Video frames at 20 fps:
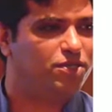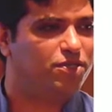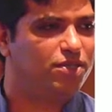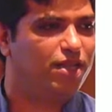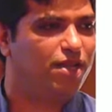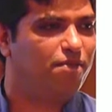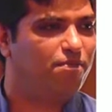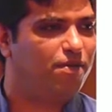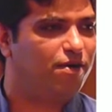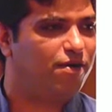to the
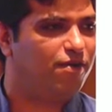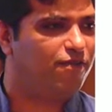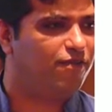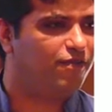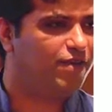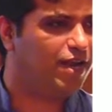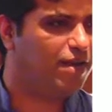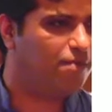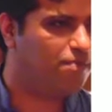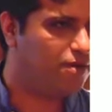number of
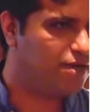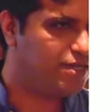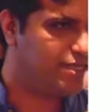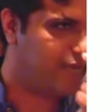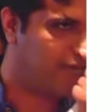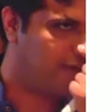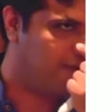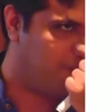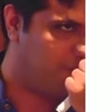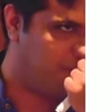data points
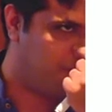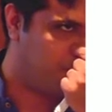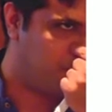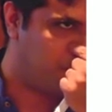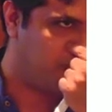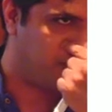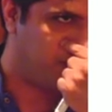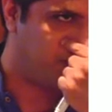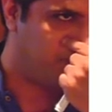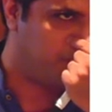I, am
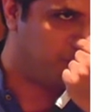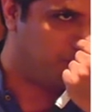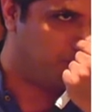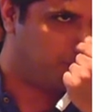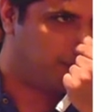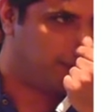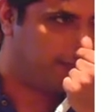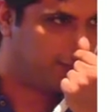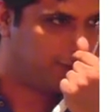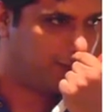trying to do,
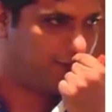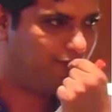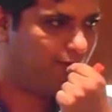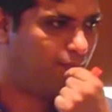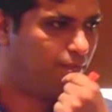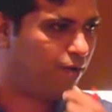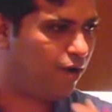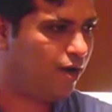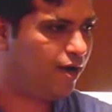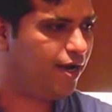right? So if I
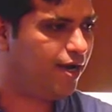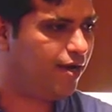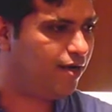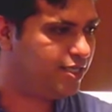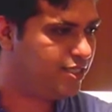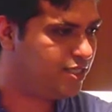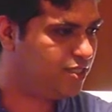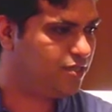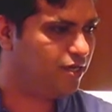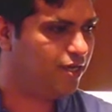plot it
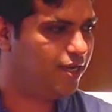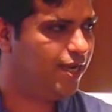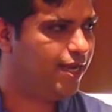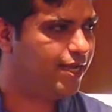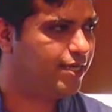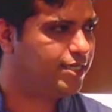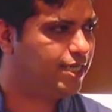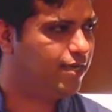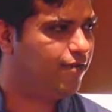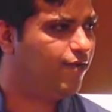just on an
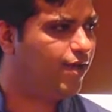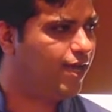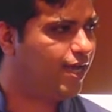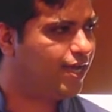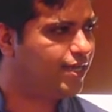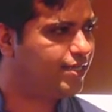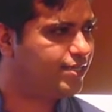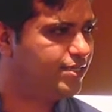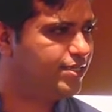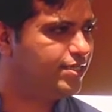x and y
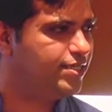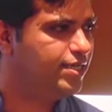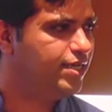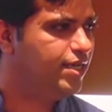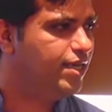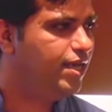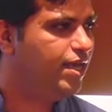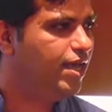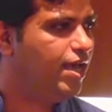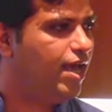axis,
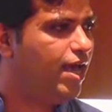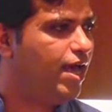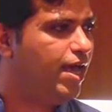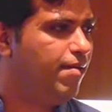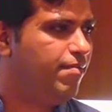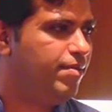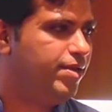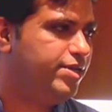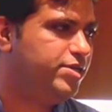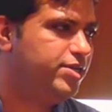I
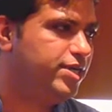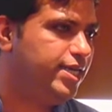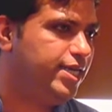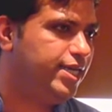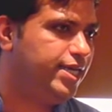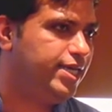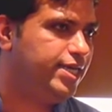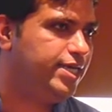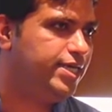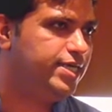am
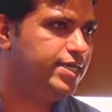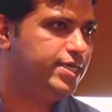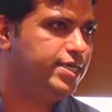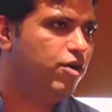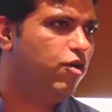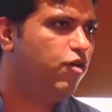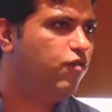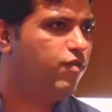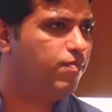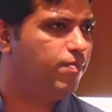literally
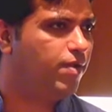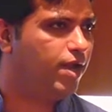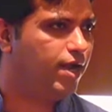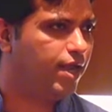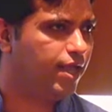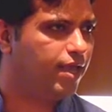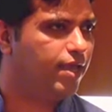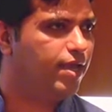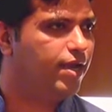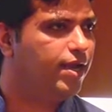
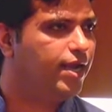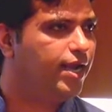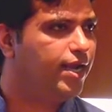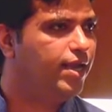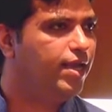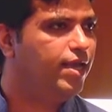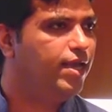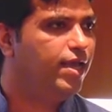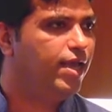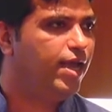overplotting,
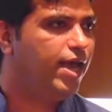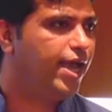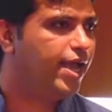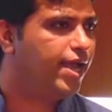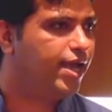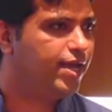right? I